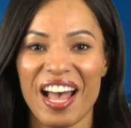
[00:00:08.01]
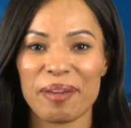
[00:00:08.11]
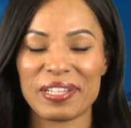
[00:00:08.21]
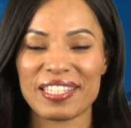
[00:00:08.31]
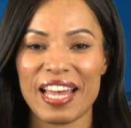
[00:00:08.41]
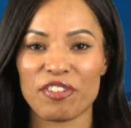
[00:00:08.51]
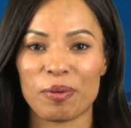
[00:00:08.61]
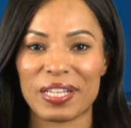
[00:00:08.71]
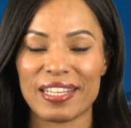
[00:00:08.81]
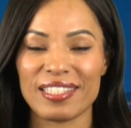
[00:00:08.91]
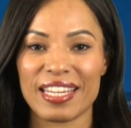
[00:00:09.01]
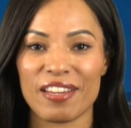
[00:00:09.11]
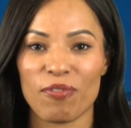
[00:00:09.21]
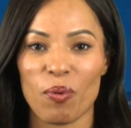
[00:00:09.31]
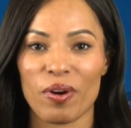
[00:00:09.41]
I'm Cassandra
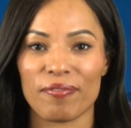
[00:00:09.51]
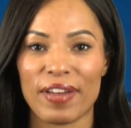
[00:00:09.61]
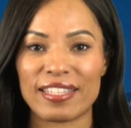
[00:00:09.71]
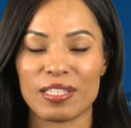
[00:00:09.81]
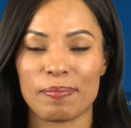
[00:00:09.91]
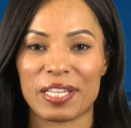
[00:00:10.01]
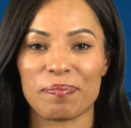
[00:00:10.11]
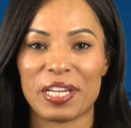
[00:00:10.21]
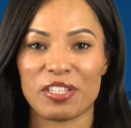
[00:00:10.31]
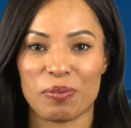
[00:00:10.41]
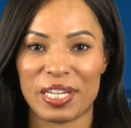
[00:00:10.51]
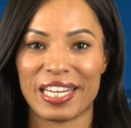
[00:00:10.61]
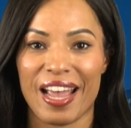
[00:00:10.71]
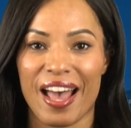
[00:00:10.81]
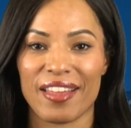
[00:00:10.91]
Belinsky for Investment Pitch
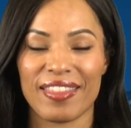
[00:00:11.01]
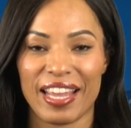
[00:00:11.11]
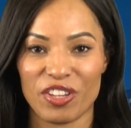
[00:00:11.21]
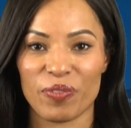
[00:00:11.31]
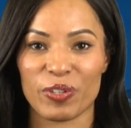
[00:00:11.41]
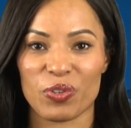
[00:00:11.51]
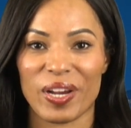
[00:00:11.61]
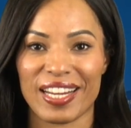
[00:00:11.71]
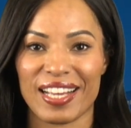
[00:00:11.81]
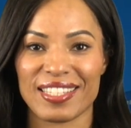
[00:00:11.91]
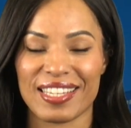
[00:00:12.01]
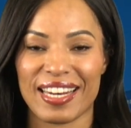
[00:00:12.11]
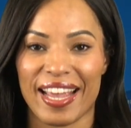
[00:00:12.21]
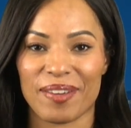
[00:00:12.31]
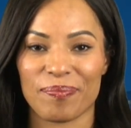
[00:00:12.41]
Media. Thank you for joining us
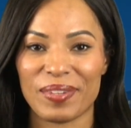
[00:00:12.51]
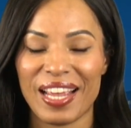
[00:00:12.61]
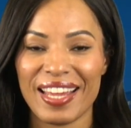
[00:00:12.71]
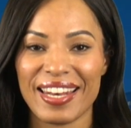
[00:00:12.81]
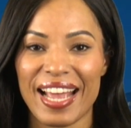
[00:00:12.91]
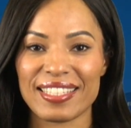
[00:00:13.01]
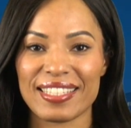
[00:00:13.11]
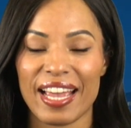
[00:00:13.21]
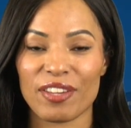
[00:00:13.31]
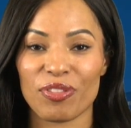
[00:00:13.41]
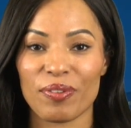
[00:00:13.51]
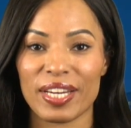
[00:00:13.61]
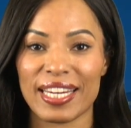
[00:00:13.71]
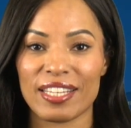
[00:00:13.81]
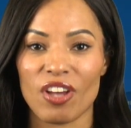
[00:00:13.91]
today.
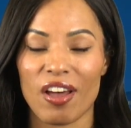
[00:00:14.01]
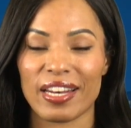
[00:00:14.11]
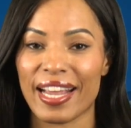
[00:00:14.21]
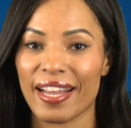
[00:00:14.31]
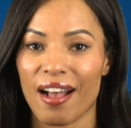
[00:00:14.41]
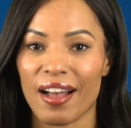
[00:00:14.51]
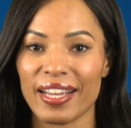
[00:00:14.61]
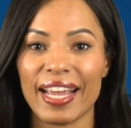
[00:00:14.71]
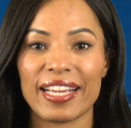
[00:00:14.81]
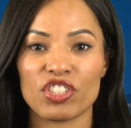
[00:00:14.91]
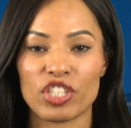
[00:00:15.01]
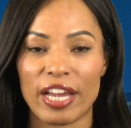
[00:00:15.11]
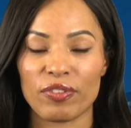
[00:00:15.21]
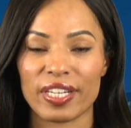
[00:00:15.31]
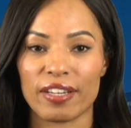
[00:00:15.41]
Nextech3D.ai, a
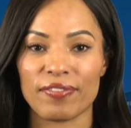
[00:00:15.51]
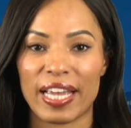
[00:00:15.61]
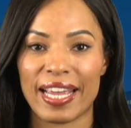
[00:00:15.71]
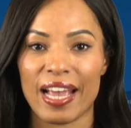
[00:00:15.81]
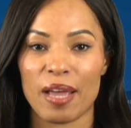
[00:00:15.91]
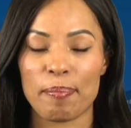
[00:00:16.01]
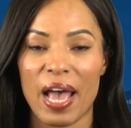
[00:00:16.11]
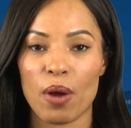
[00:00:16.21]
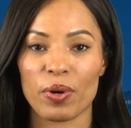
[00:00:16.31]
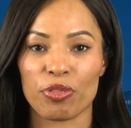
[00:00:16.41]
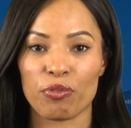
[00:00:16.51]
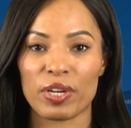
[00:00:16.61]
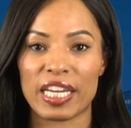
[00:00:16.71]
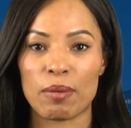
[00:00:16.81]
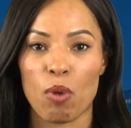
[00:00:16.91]
generative AI-powered
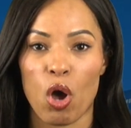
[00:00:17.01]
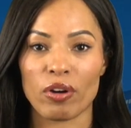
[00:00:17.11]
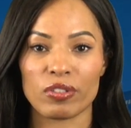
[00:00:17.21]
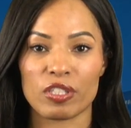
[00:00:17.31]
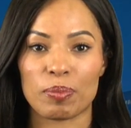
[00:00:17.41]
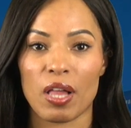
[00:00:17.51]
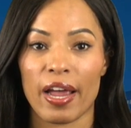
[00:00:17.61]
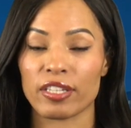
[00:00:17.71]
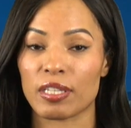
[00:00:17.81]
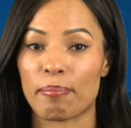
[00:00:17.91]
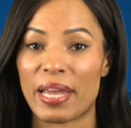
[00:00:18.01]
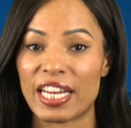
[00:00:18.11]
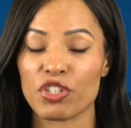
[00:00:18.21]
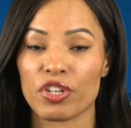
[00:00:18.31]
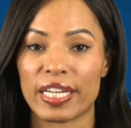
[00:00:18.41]
3D model supplier to
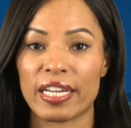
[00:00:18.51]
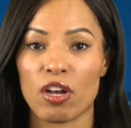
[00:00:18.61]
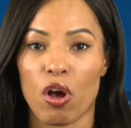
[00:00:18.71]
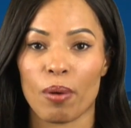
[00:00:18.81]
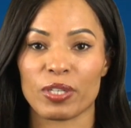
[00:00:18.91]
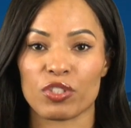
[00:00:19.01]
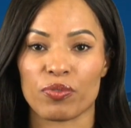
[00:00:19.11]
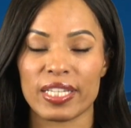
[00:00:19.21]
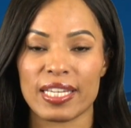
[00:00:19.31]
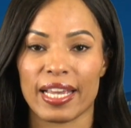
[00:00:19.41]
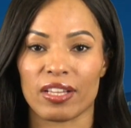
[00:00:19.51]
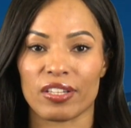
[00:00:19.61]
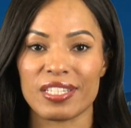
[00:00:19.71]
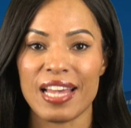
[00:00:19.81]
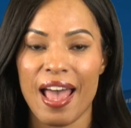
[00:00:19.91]
major e-commerce
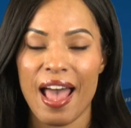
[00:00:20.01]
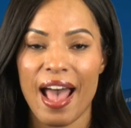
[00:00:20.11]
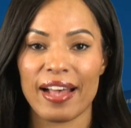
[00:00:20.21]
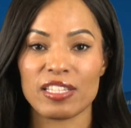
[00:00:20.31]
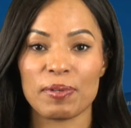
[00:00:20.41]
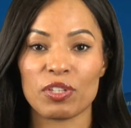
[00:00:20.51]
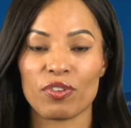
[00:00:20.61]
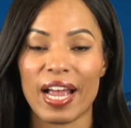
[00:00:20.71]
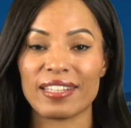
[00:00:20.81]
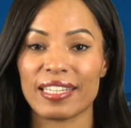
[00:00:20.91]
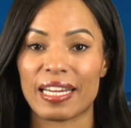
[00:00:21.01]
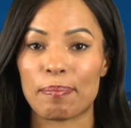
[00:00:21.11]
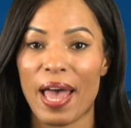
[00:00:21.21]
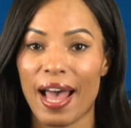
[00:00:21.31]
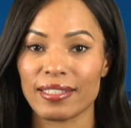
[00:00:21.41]
retailers, has been granted a
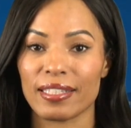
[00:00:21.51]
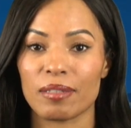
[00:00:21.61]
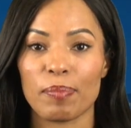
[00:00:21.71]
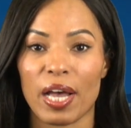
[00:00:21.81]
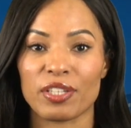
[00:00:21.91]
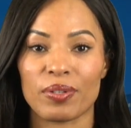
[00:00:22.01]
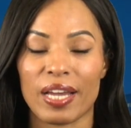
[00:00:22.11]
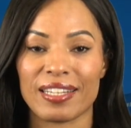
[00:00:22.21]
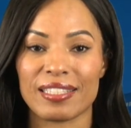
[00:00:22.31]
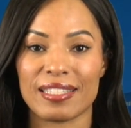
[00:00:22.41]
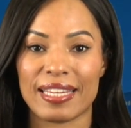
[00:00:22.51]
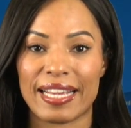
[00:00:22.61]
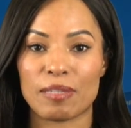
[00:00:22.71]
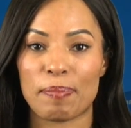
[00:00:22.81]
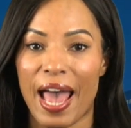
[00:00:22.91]
patent by United
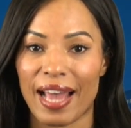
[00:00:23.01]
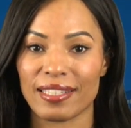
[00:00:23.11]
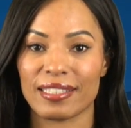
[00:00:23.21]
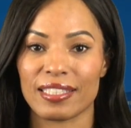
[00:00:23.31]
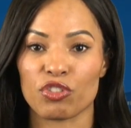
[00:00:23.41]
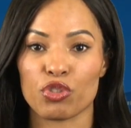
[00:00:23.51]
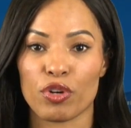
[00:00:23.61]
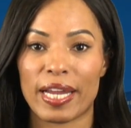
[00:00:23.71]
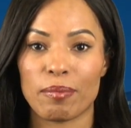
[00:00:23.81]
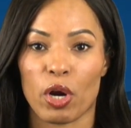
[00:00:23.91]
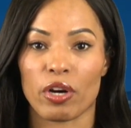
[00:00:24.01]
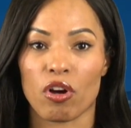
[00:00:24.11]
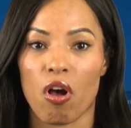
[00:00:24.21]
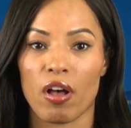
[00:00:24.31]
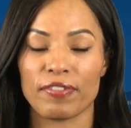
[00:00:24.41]
States Patent and Trademark
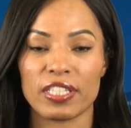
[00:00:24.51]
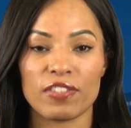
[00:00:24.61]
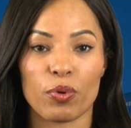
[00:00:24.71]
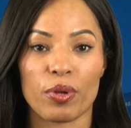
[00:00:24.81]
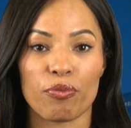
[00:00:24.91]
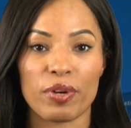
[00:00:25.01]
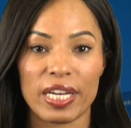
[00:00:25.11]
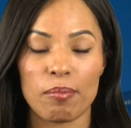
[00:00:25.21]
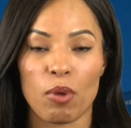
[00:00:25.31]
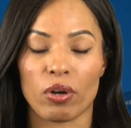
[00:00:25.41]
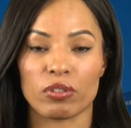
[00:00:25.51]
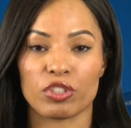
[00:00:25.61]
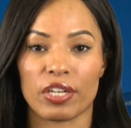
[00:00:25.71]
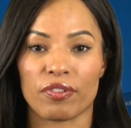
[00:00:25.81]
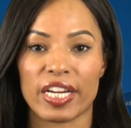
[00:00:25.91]
Office for 3D model
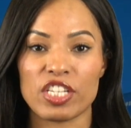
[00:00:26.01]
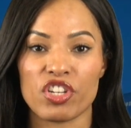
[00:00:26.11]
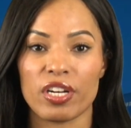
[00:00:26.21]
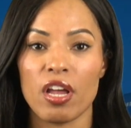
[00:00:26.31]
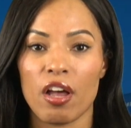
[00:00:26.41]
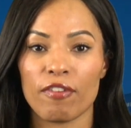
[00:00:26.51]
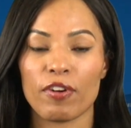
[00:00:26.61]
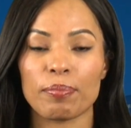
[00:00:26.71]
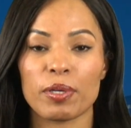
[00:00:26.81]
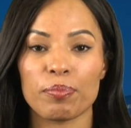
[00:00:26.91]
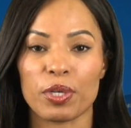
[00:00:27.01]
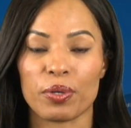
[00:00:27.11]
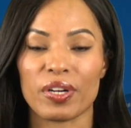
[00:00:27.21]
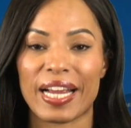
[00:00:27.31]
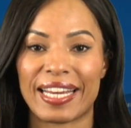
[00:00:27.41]
generation from
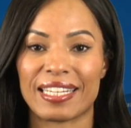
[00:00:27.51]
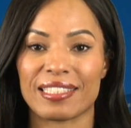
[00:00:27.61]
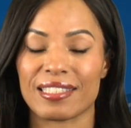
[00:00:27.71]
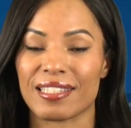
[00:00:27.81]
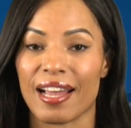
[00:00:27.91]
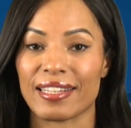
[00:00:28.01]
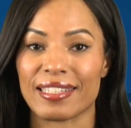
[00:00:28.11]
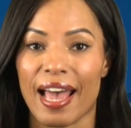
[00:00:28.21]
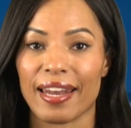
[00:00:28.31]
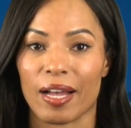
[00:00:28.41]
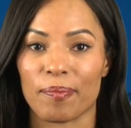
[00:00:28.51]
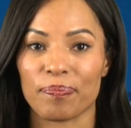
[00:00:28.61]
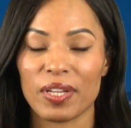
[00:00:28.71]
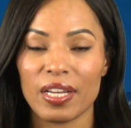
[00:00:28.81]
computer-aided design data.